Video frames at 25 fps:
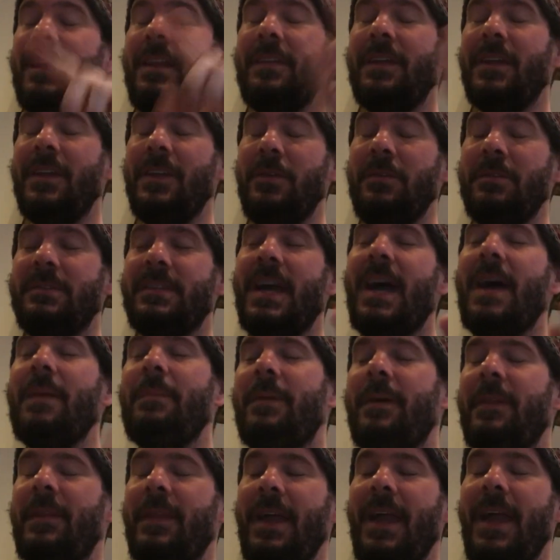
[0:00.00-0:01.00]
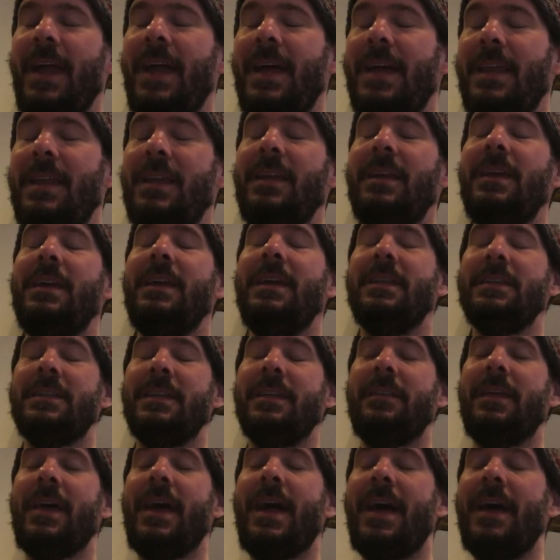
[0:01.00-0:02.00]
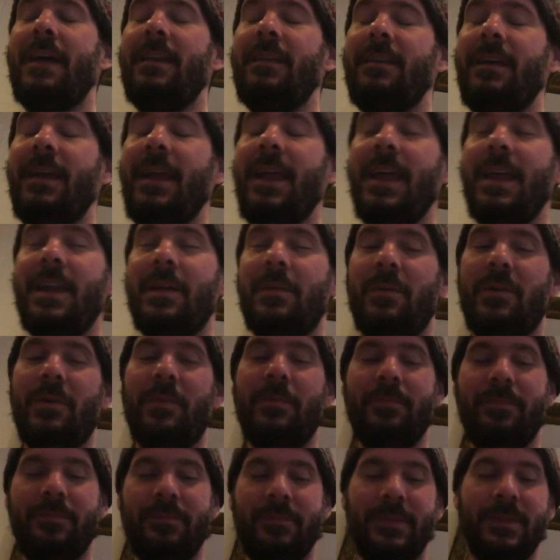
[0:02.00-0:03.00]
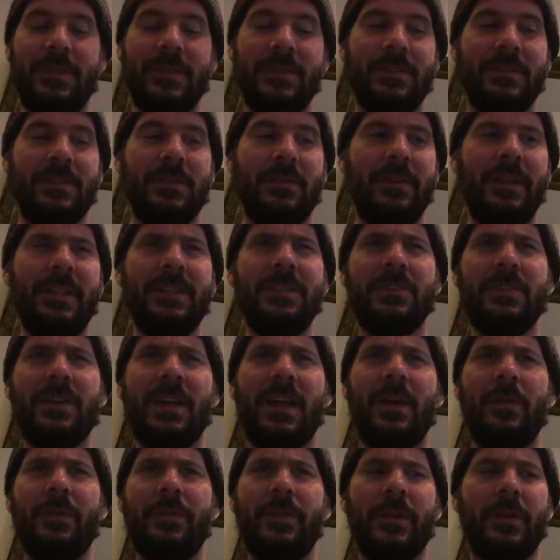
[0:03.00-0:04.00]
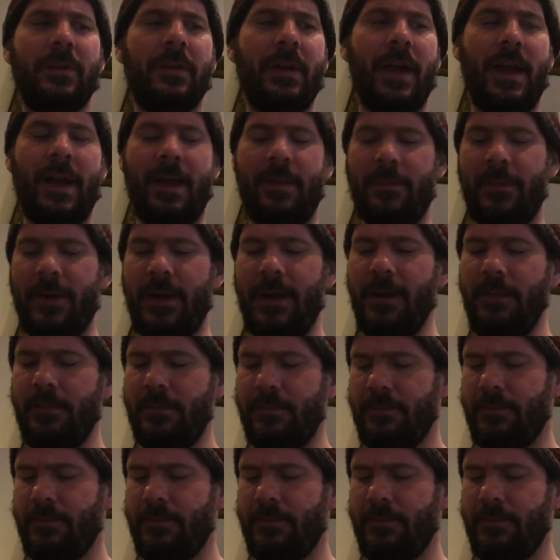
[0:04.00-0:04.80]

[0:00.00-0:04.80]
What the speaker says: that you tap on the head into that animal. So let's try it with the crab. Ready?